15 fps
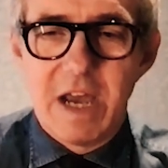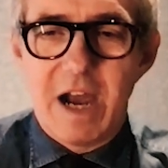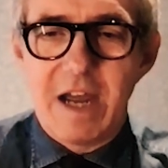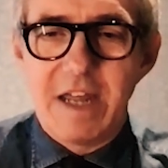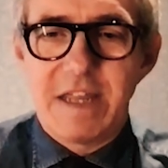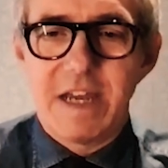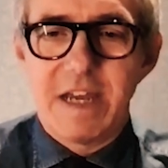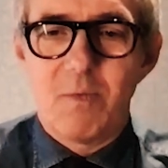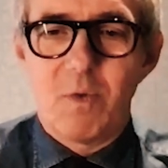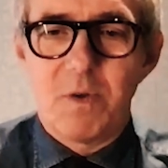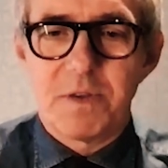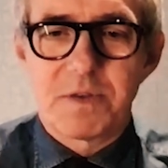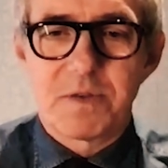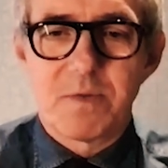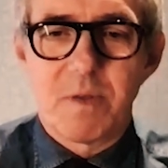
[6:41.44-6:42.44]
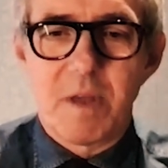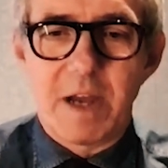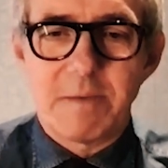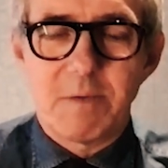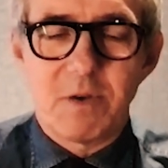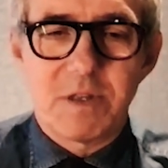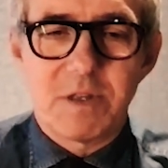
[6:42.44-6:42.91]
I think what's I
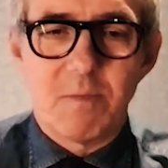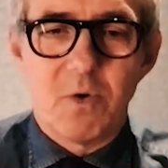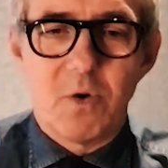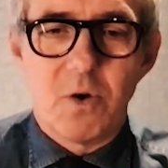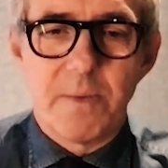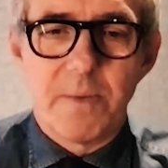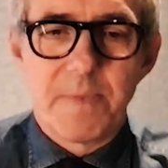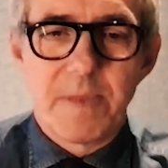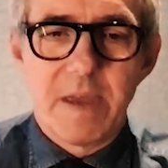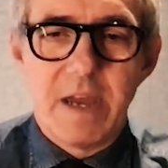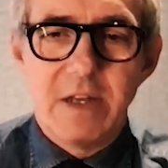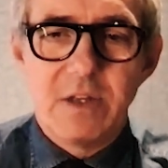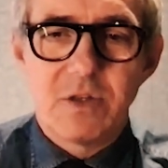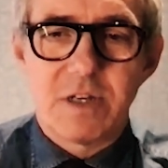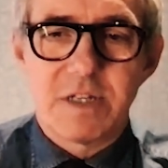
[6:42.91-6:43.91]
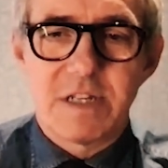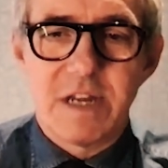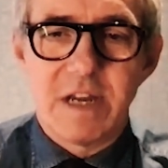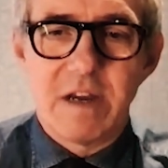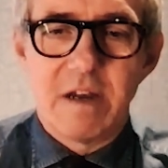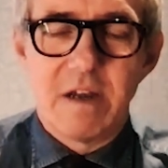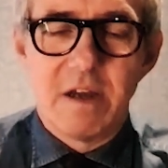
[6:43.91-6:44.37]
suppose the more
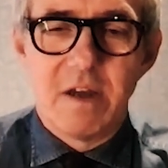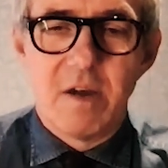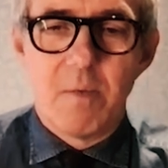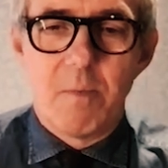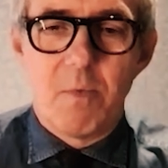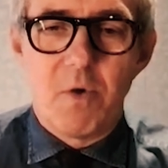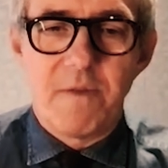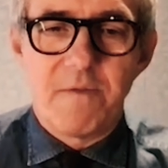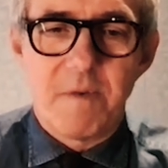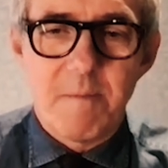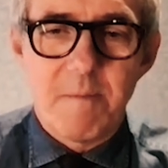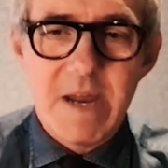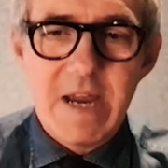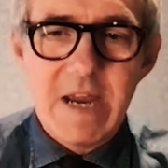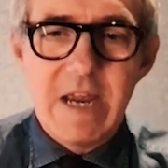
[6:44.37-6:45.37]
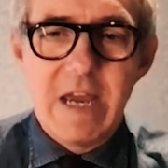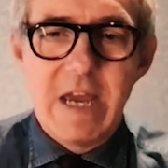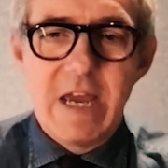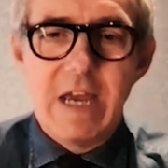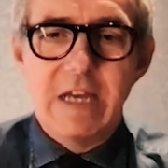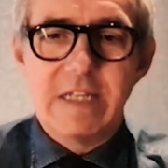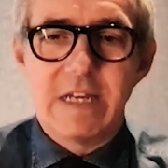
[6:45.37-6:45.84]
interesting point for me
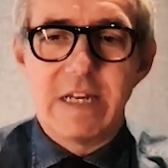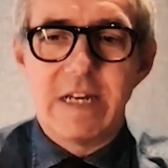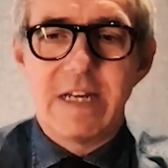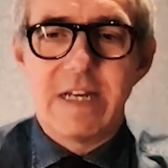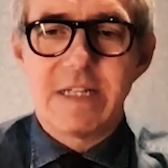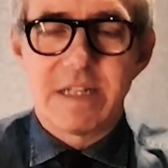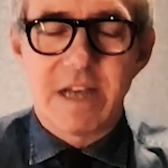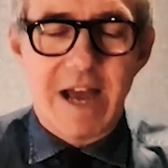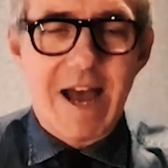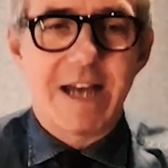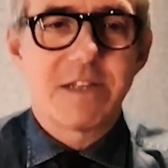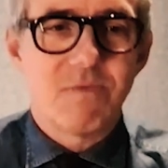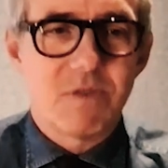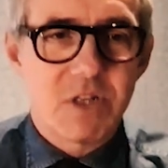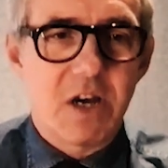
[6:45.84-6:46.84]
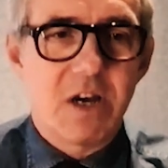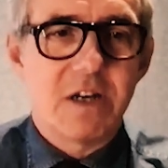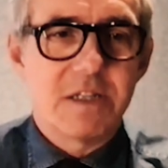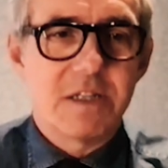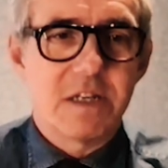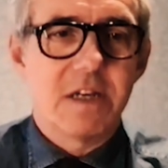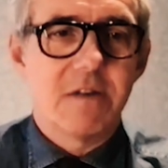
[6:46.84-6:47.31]
is that it, it has
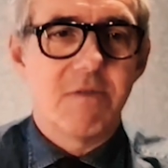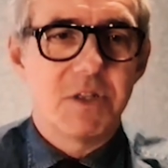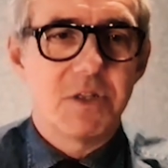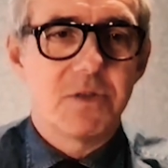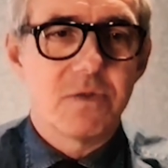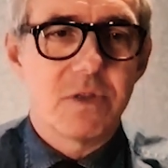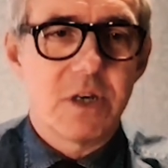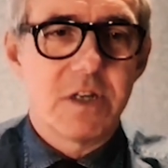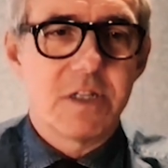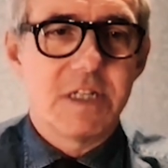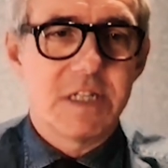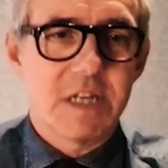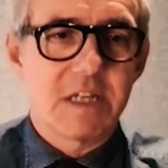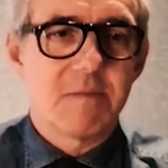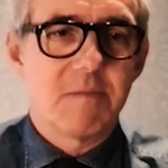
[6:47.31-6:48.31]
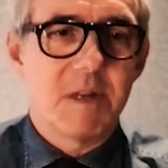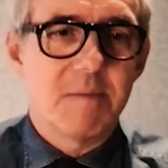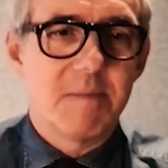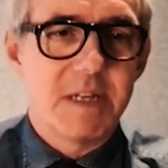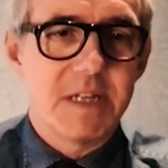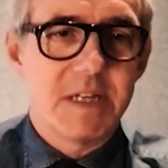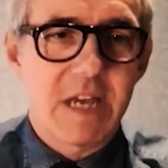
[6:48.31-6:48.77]
returned to the original 36
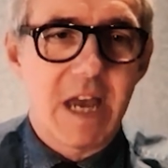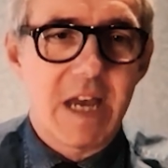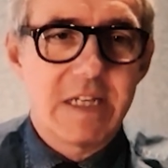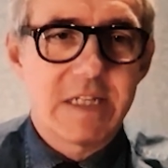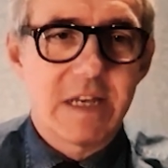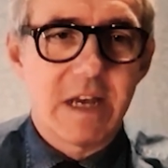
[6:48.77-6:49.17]
millimeter case